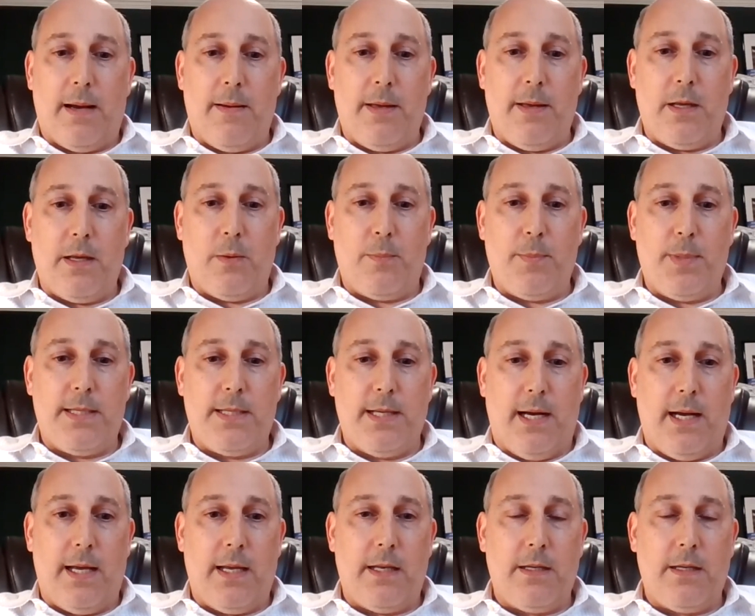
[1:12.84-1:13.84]
It'll be
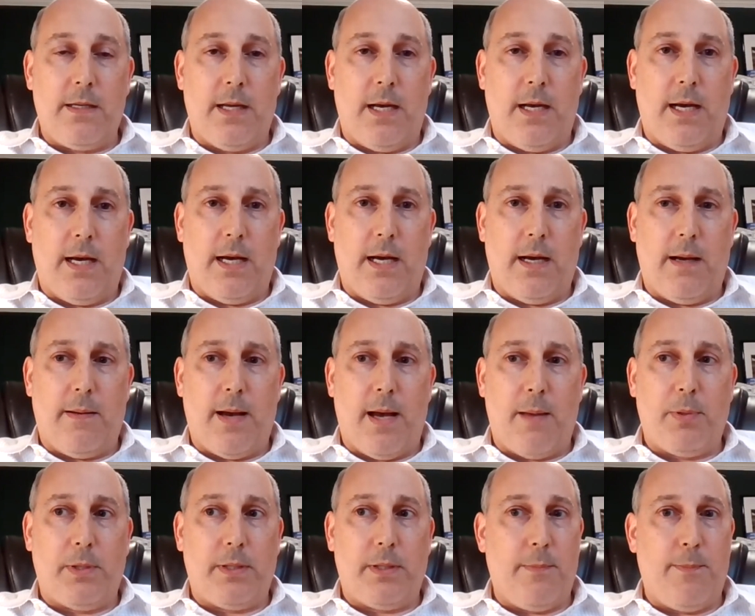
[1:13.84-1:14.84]
done, I
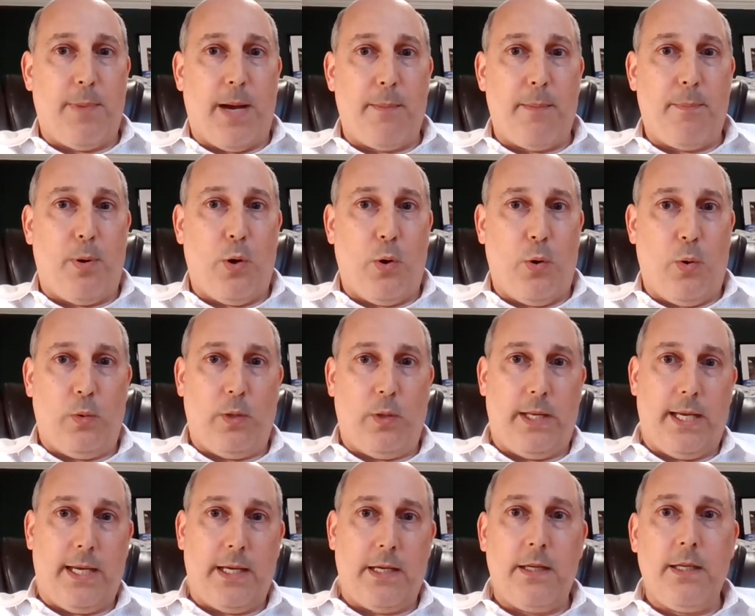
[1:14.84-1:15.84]
believe, by
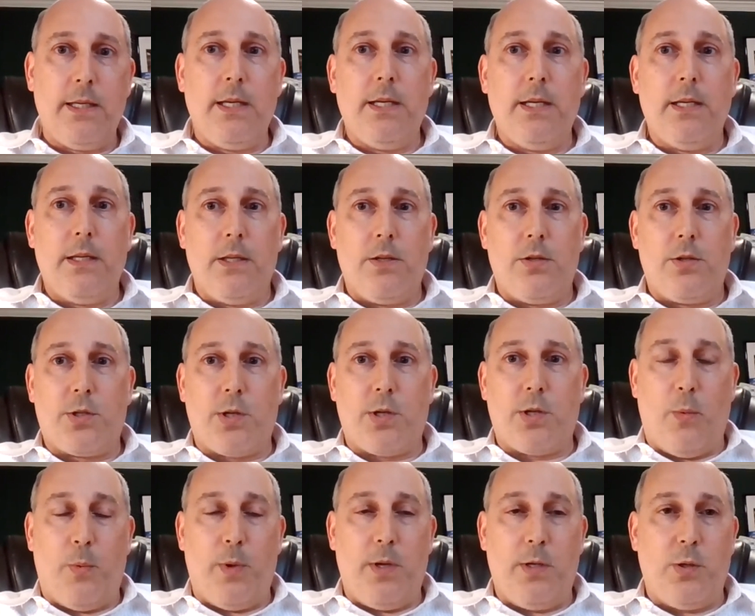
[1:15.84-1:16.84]
polling.
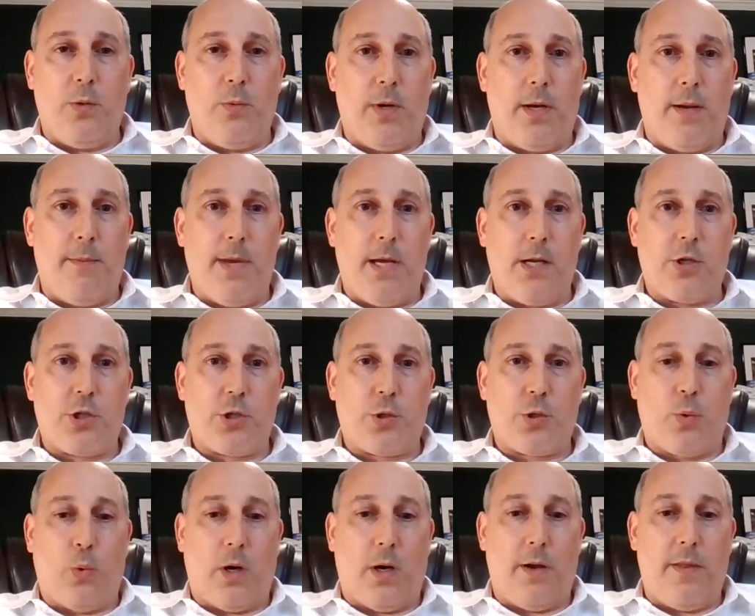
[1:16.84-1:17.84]
So we do want to make
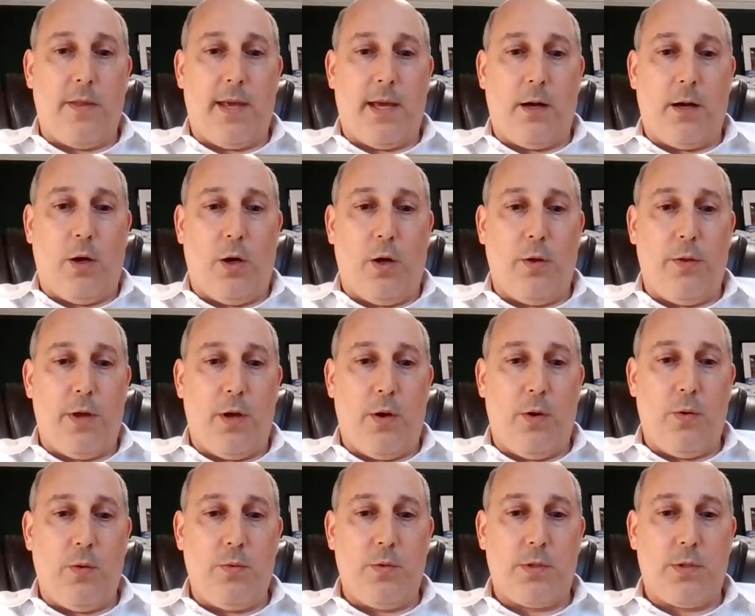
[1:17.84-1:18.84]
sure that all
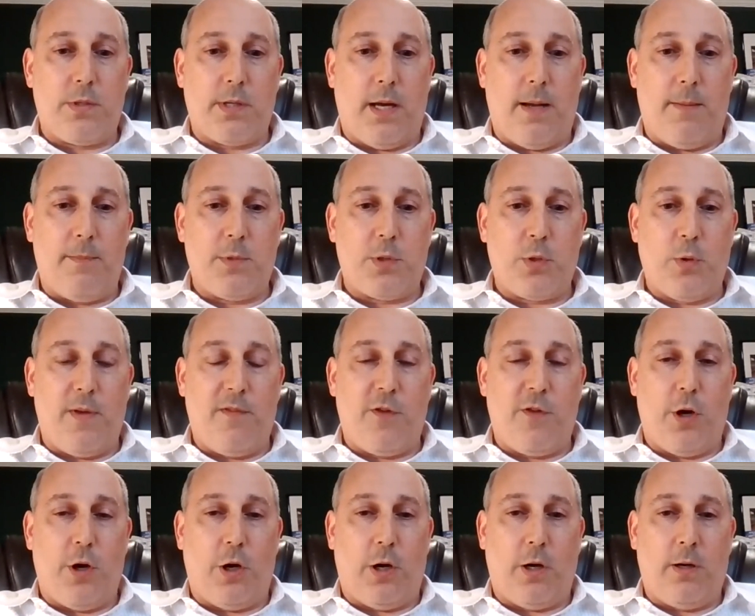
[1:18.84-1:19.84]
those, so if
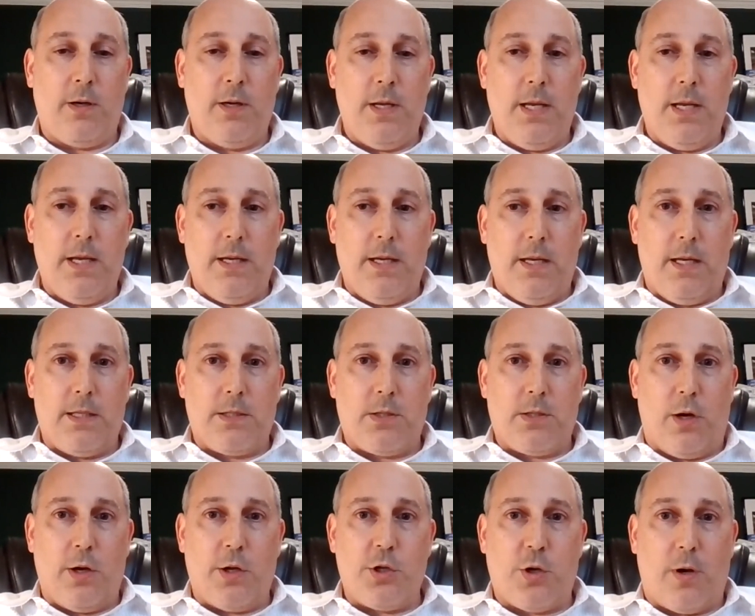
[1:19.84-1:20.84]
you're, as
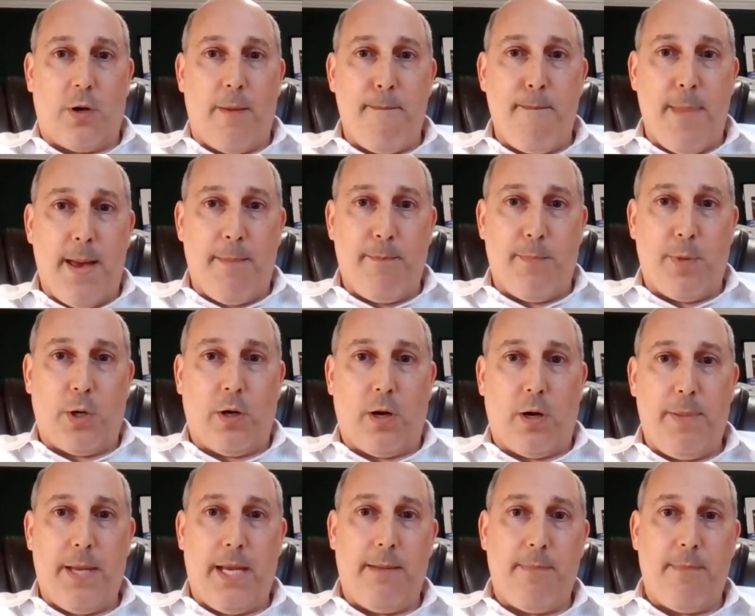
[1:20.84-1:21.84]
long as you're a
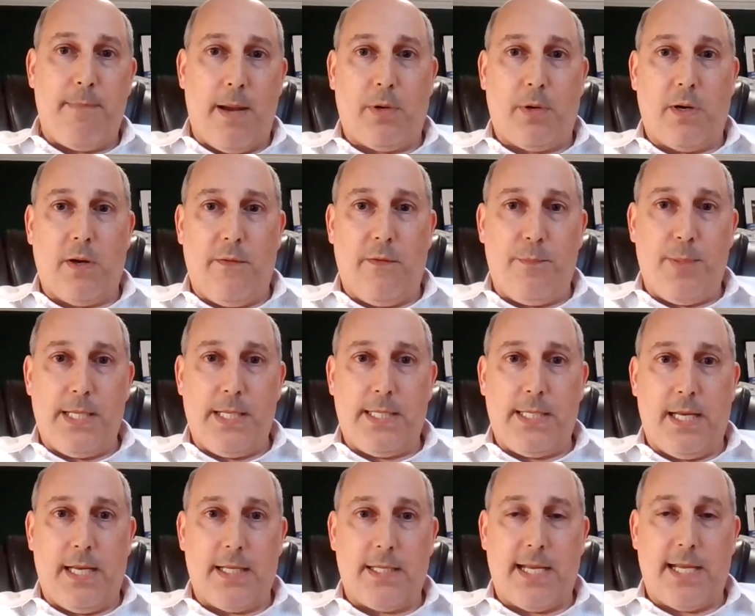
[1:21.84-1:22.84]
paid member of
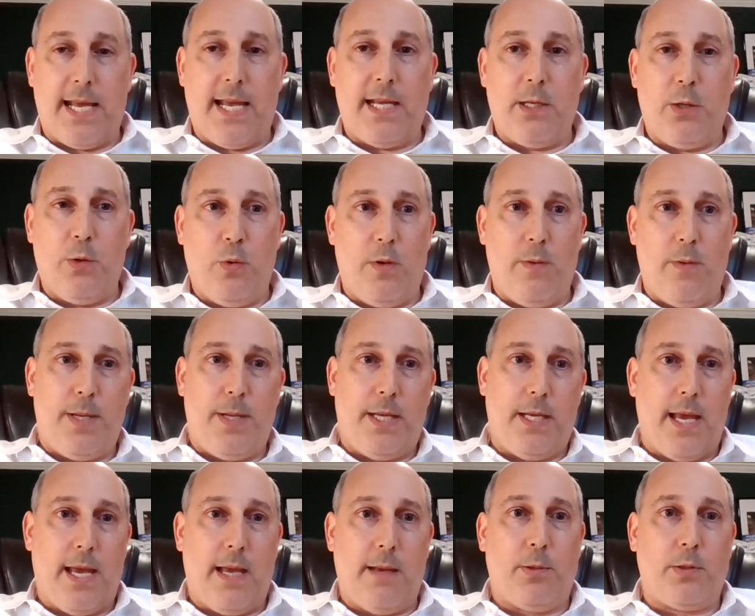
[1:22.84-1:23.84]
PTSA, you would be
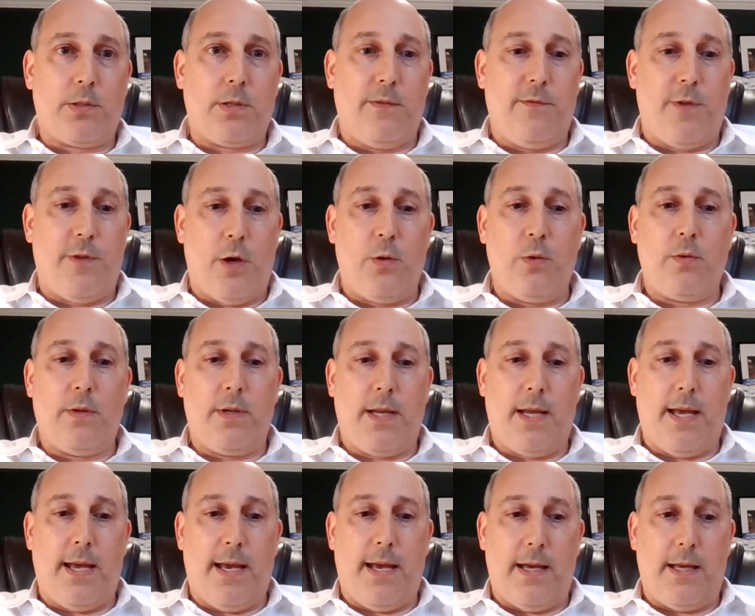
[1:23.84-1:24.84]
able to vote
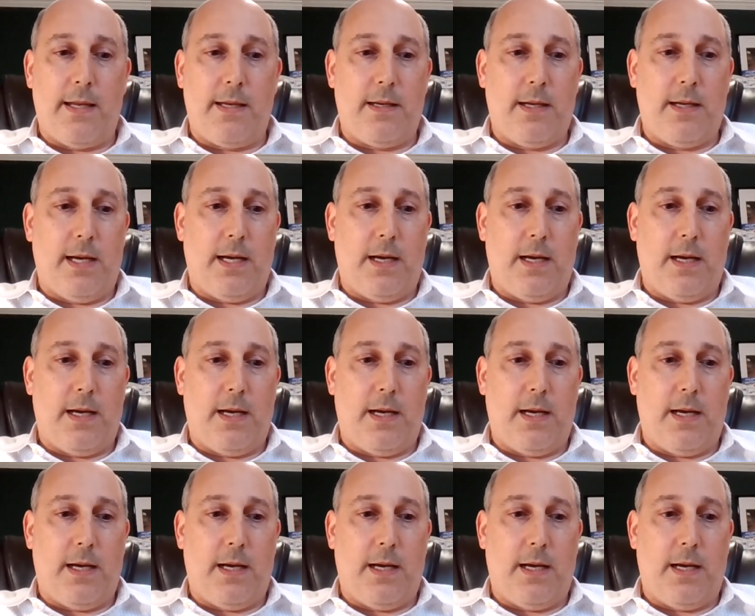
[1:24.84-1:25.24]
and